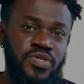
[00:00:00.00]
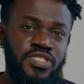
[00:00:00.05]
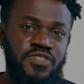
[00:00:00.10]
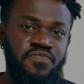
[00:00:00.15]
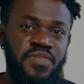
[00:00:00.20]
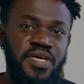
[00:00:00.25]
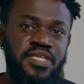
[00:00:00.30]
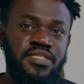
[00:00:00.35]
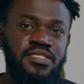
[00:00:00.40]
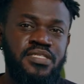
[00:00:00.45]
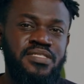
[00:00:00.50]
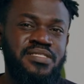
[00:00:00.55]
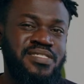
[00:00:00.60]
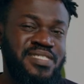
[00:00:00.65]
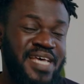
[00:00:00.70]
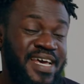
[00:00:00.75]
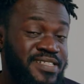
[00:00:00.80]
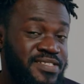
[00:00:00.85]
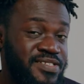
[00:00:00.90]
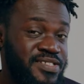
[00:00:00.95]
which made
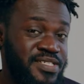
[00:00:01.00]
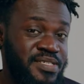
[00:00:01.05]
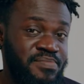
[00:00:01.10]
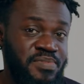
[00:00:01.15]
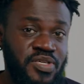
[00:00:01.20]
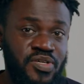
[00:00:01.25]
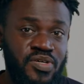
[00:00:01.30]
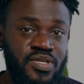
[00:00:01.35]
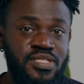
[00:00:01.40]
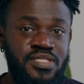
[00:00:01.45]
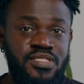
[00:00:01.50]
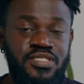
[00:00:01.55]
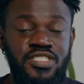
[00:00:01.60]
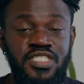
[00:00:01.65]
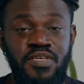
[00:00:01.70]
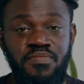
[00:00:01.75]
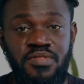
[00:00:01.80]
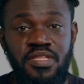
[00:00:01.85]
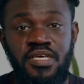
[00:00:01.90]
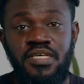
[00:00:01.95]
sense because
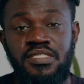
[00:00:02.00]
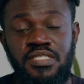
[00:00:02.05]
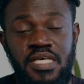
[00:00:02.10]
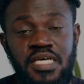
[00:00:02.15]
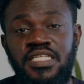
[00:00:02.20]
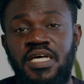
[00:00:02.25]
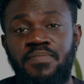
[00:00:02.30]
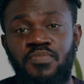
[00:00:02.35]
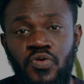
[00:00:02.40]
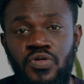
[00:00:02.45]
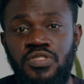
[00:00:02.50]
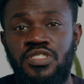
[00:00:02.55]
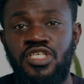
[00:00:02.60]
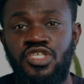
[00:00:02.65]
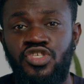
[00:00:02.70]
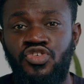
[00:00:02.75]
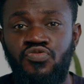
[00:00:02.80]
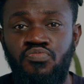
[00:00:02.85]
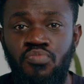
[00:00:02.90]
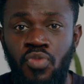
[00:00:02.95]
cheap things end up
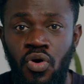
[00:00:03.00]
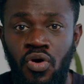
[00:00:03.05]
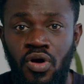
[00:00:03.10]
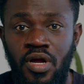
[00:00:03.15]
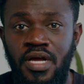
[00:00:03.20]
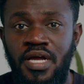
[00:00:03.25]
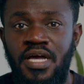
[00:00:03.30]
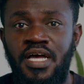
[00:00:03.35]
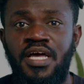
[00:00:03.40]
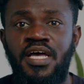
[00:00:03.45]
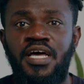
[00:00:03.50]
costing you more.